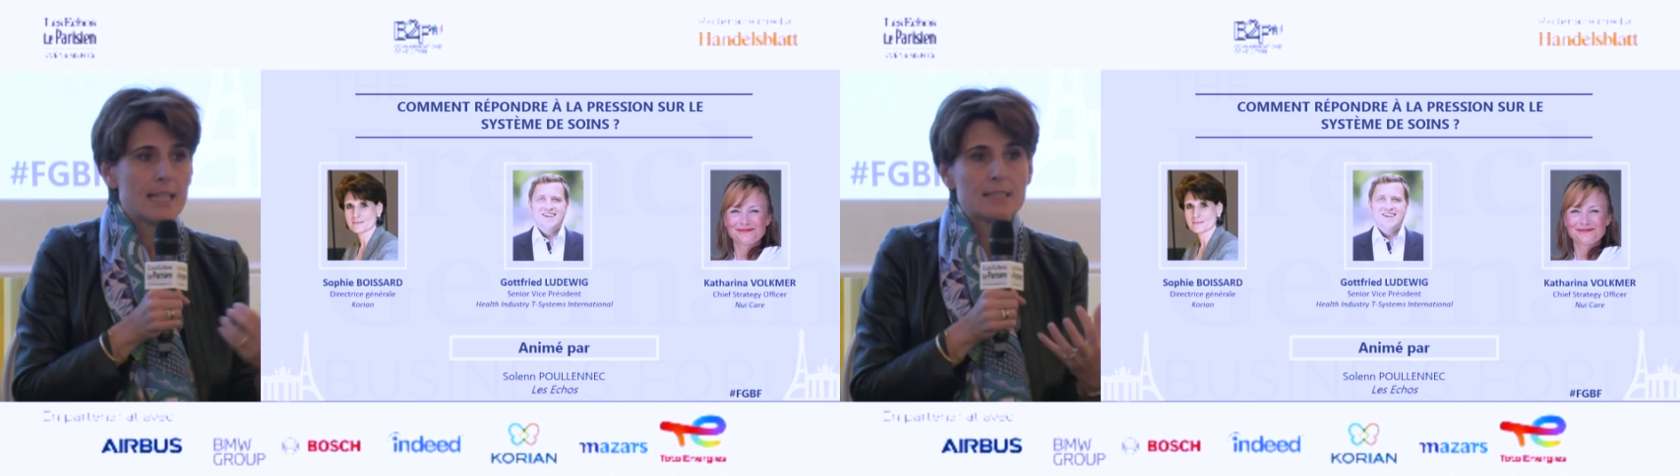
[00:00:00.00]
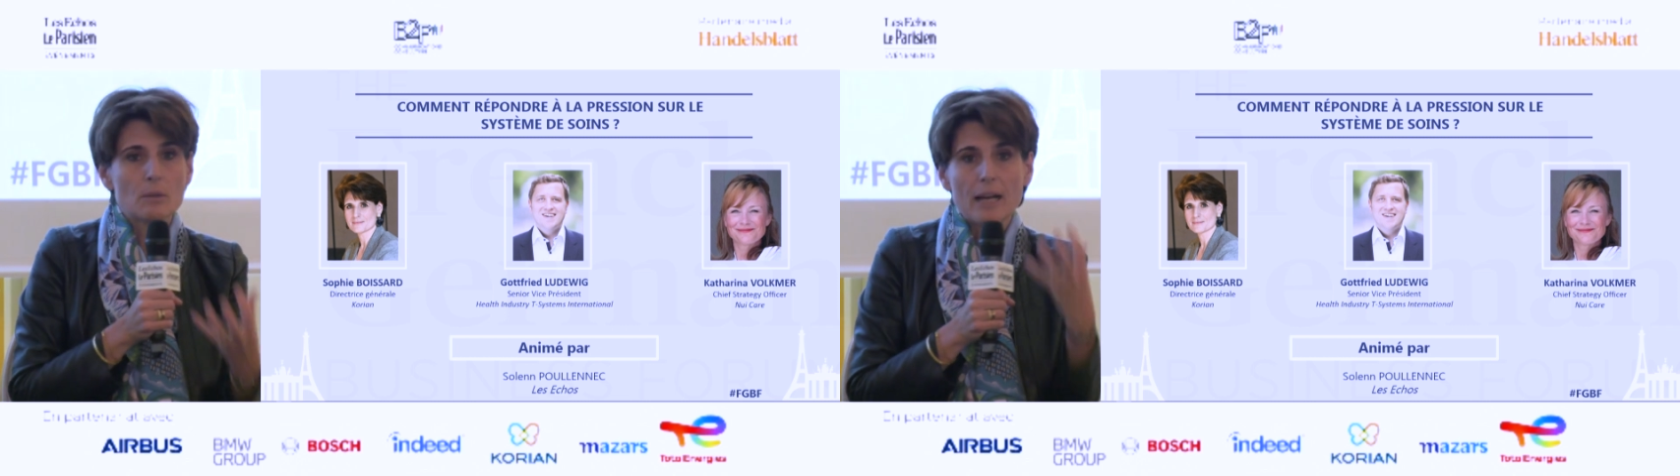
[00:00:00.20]

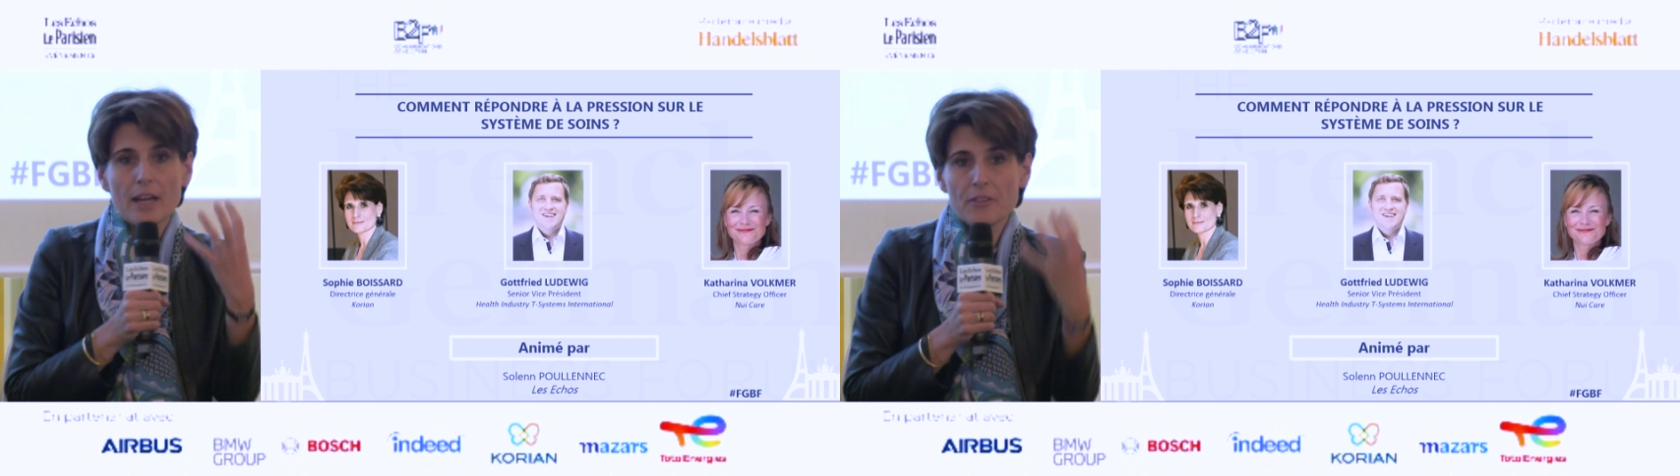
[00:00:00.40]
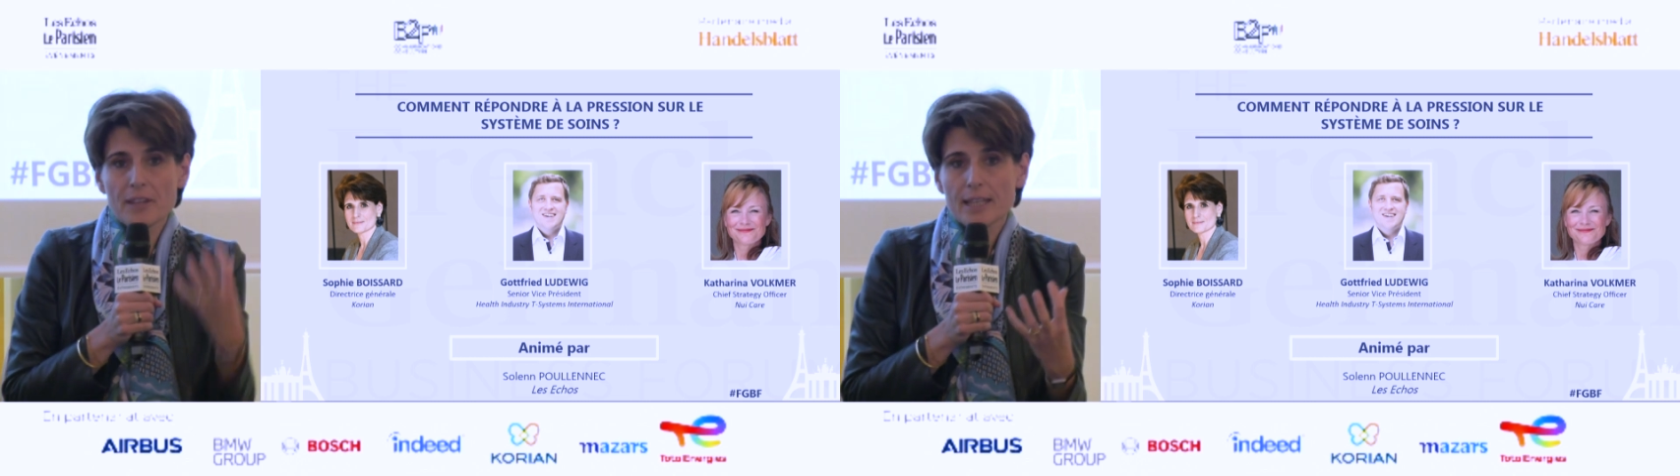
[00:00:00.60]
So
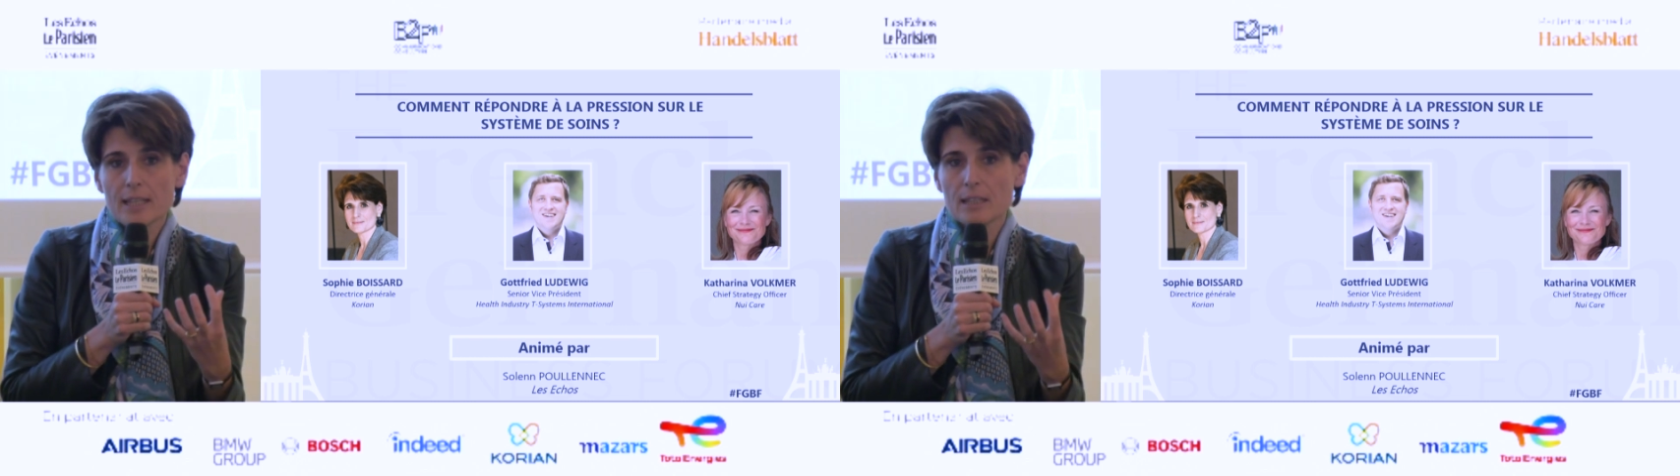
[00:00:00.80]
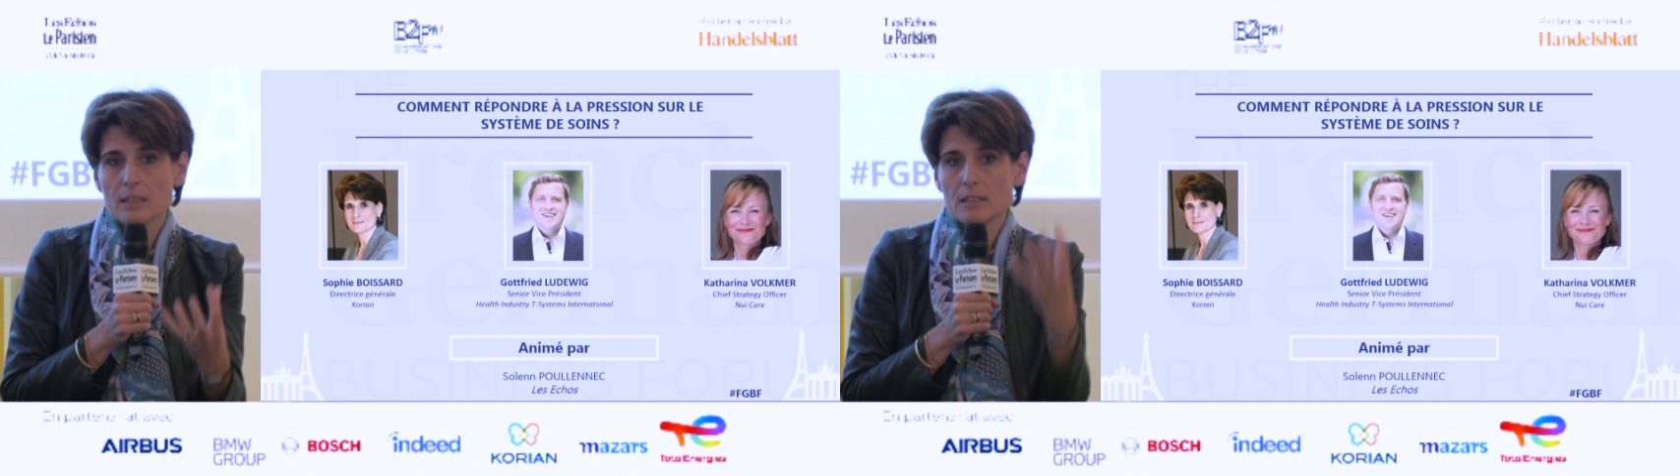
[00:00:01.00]
I think